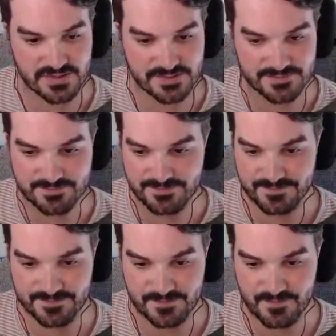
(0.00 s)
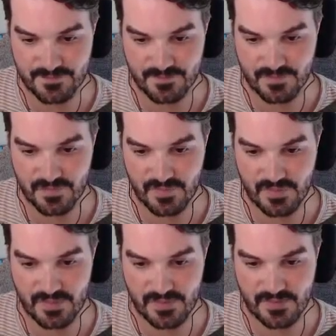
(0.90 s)
um,
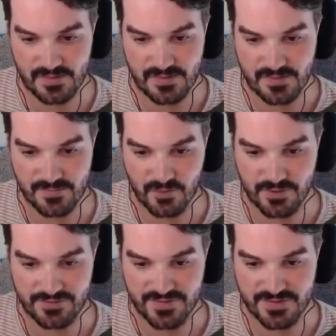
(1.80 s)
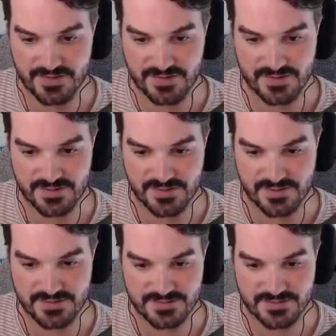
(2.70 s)
uh, more of the